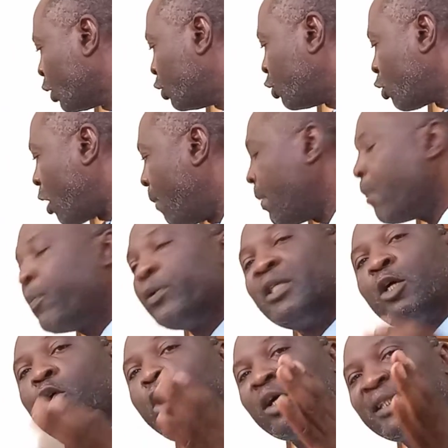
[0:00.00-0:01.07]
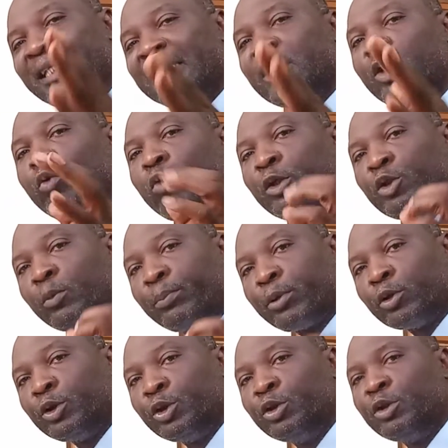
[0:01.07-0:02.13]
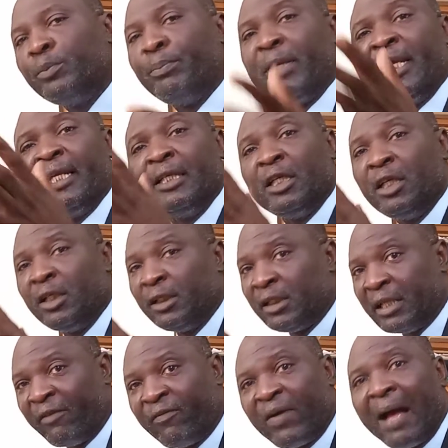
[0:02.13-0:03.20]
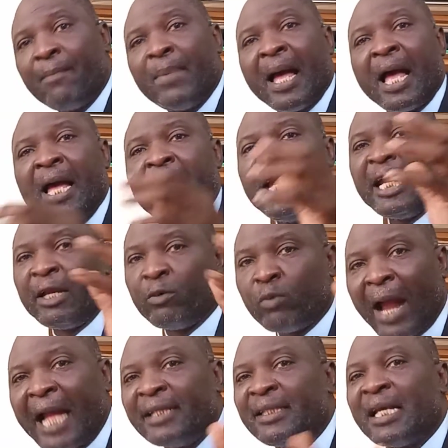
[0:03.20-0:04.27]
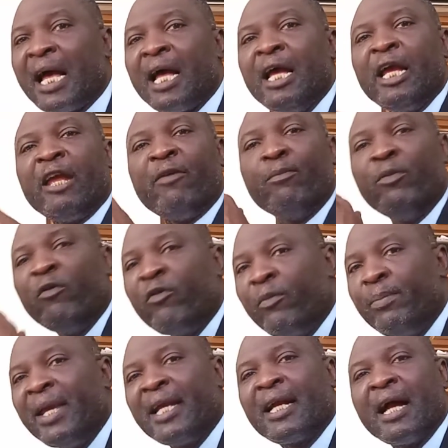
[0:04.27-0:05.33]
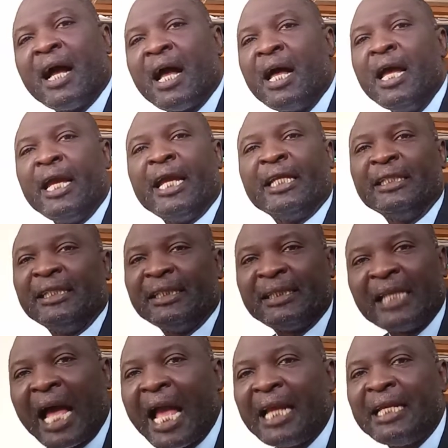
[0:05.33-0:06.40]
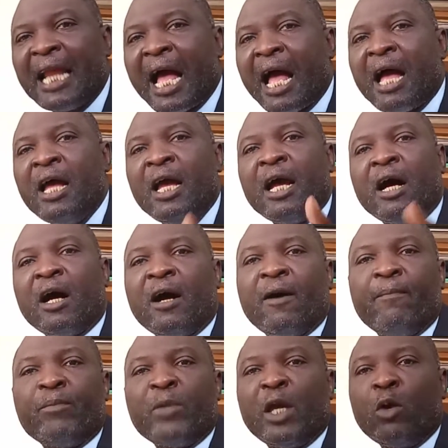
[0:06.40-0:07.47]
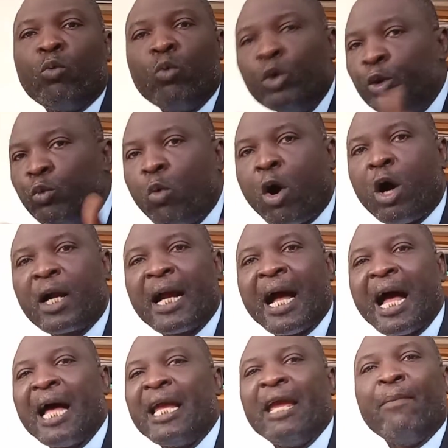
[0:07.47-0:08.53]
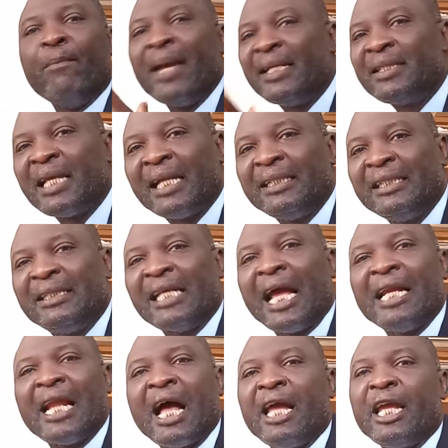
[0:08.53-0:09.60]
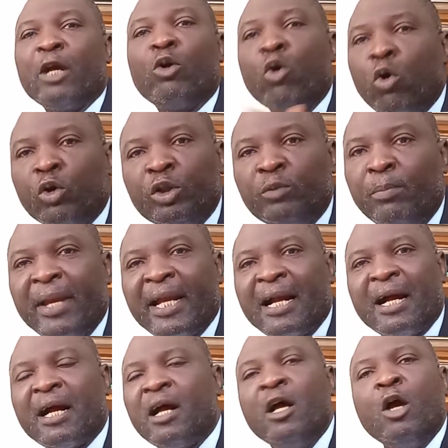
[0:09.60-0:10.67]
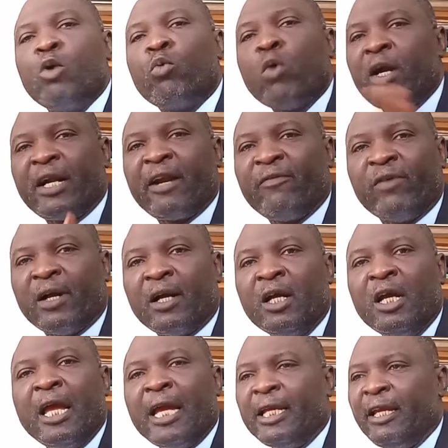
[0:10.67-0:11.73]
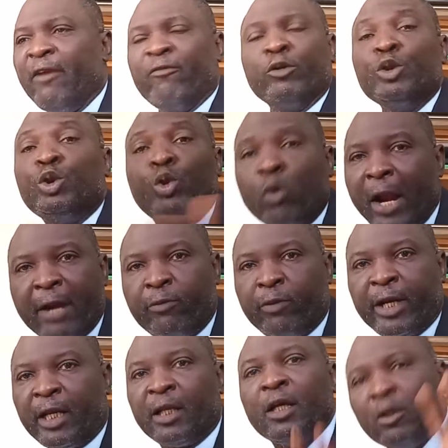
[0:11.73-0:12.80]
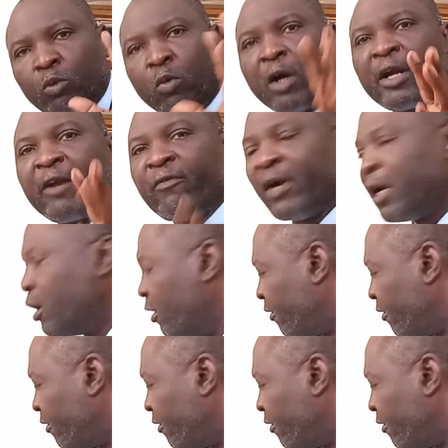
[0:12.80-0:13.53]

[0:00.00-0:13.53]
So come up with the content you want to produce, be it a farmer, a writer, a movie maker, a designer, a woodworker, a metal designer, a gold maker, wherever, even jewelry, wherever.